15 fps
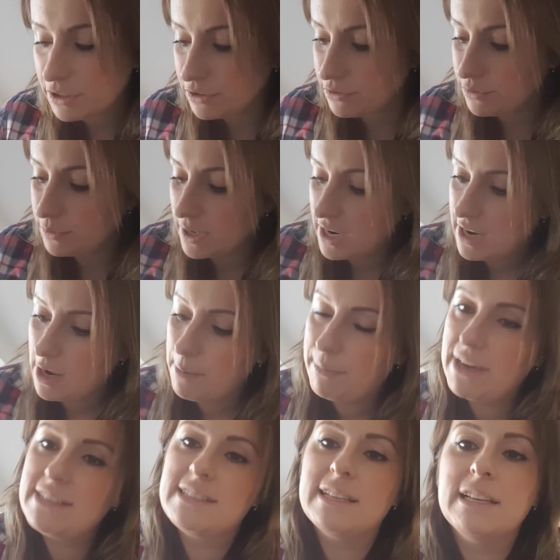who
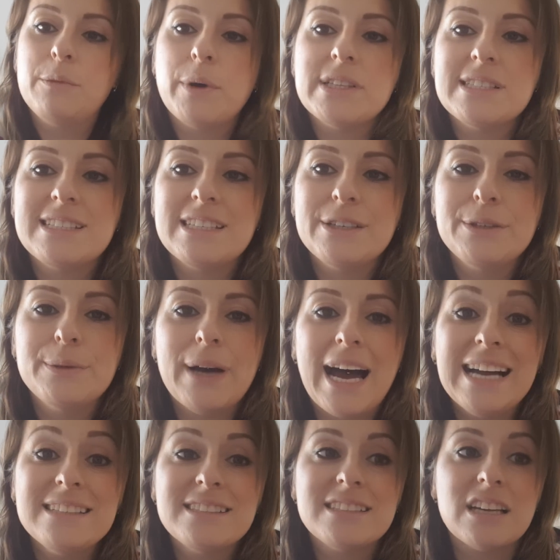basically went to
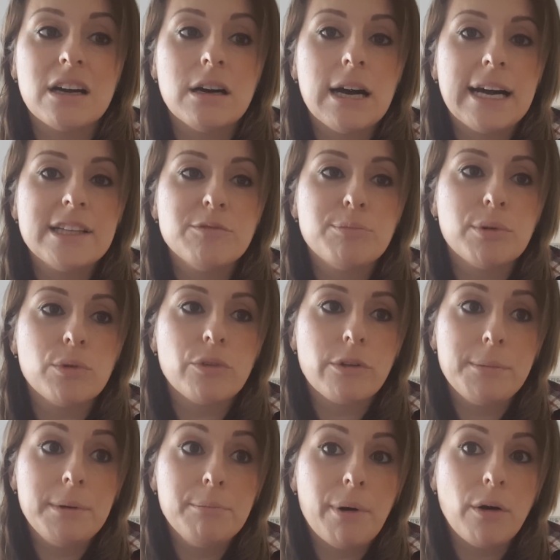Asda and bought
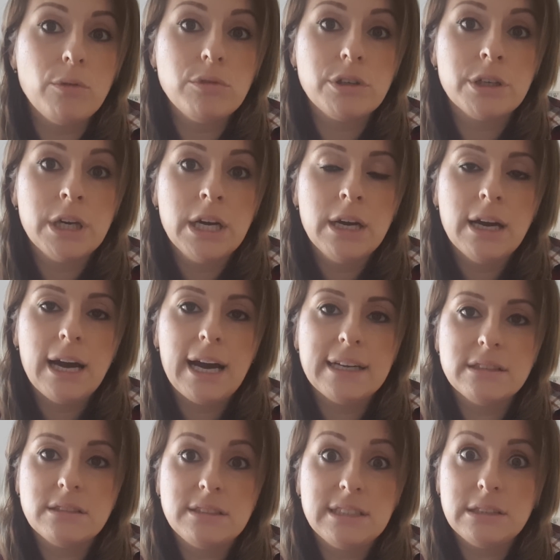them in bulk
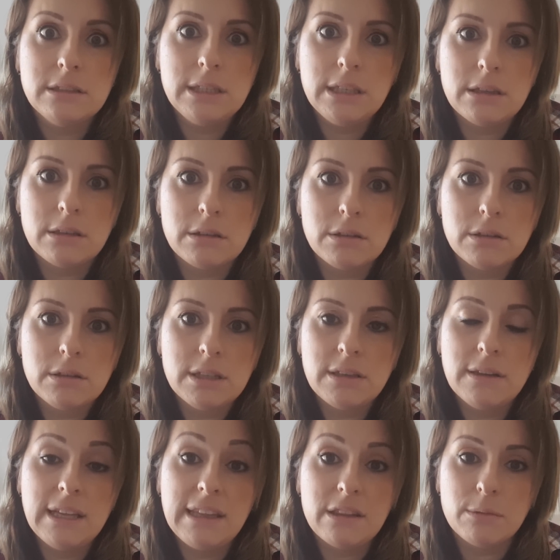and didn't need
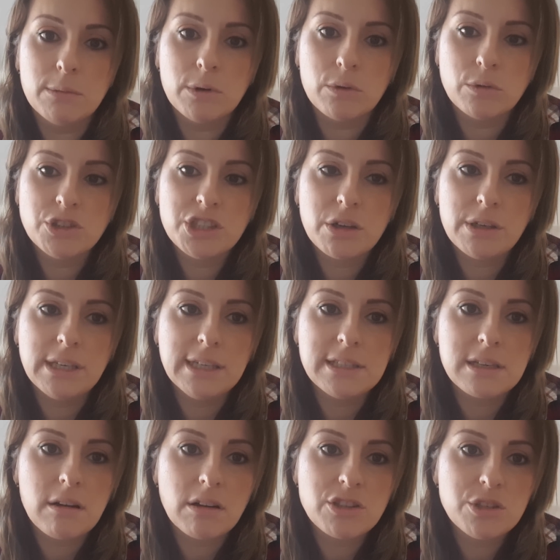them all. She only
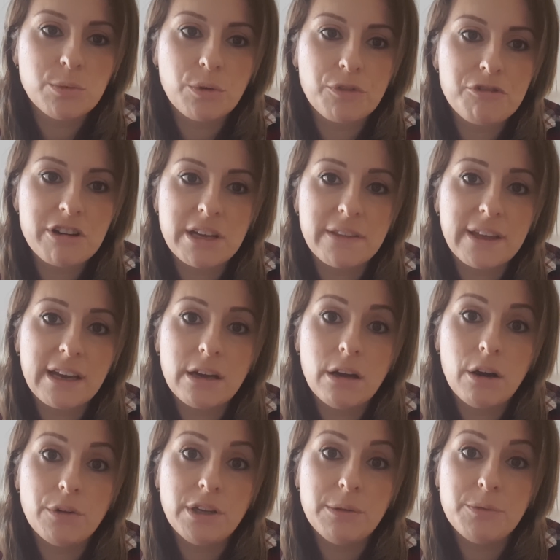needed like 2 or 3, and they
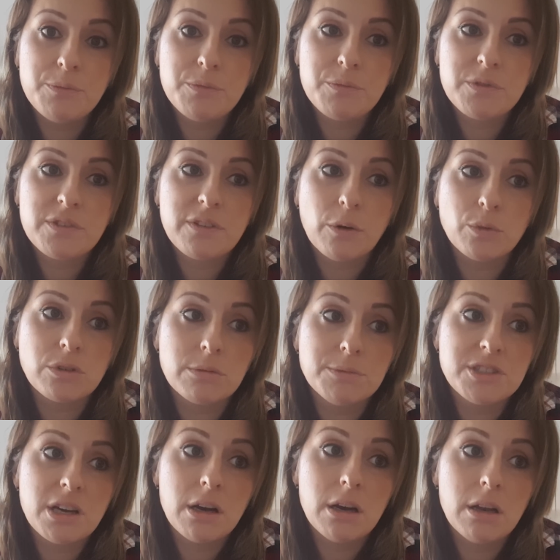only sold them
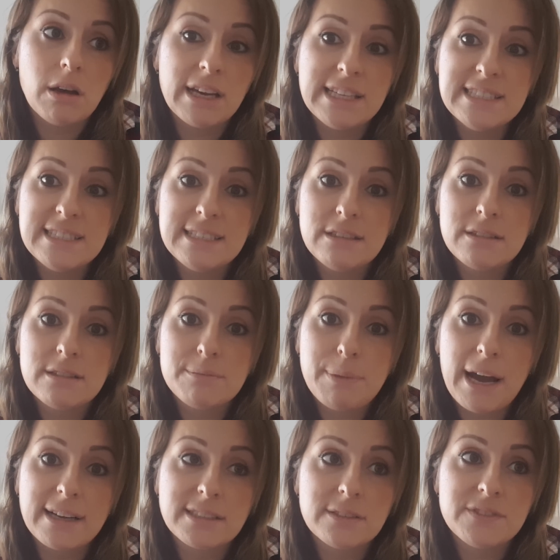to her like in
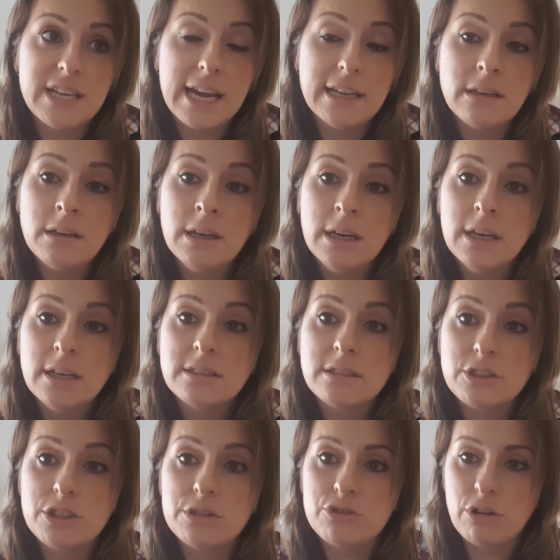packs of 10.
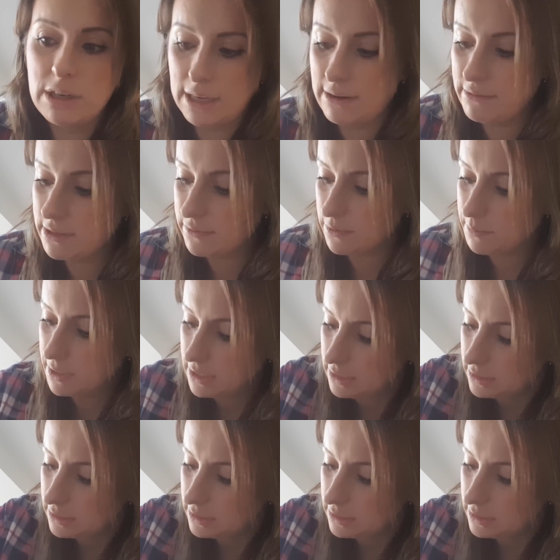So she's trying to get rid of them.